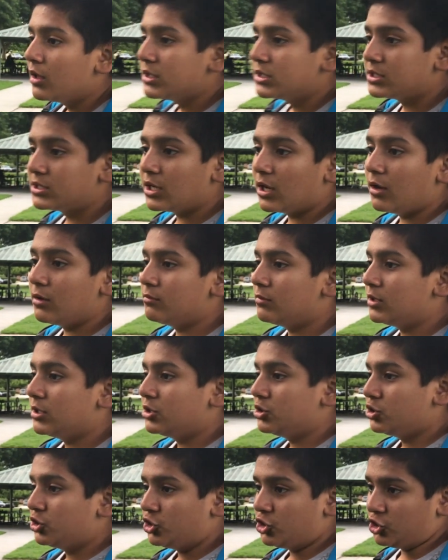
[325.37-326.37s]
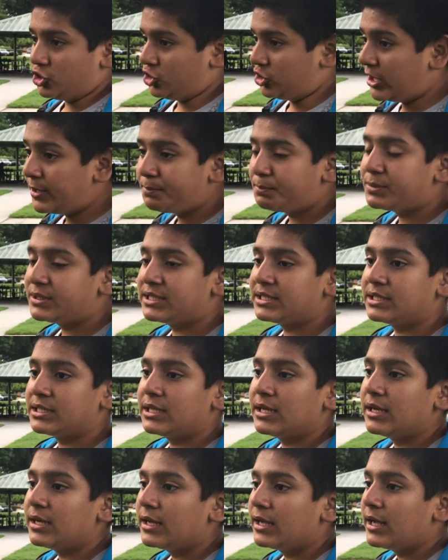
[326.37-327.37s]
some ships
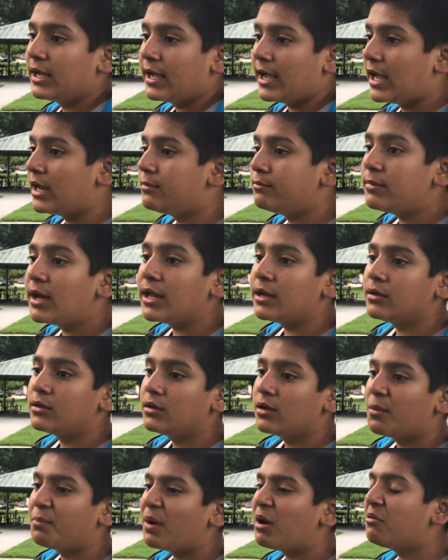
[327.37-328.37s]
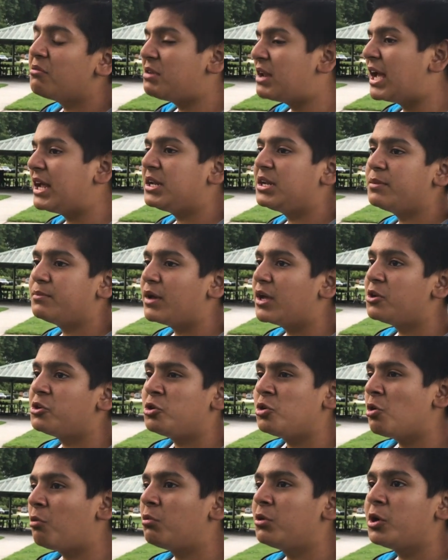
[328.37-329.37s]
and men, about 90 men.
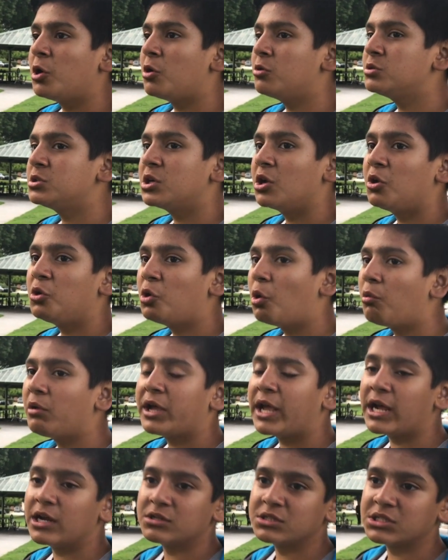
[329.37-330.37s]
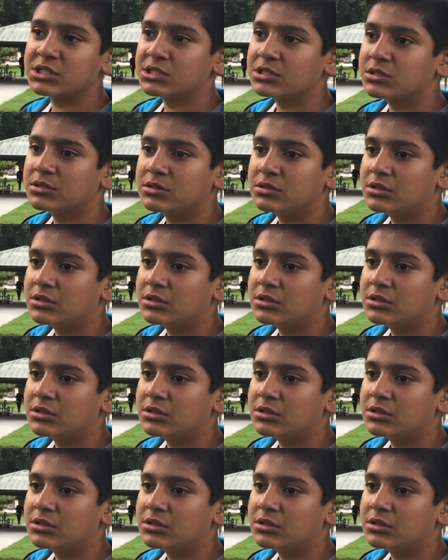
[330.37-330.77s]
No one knows, no one cares.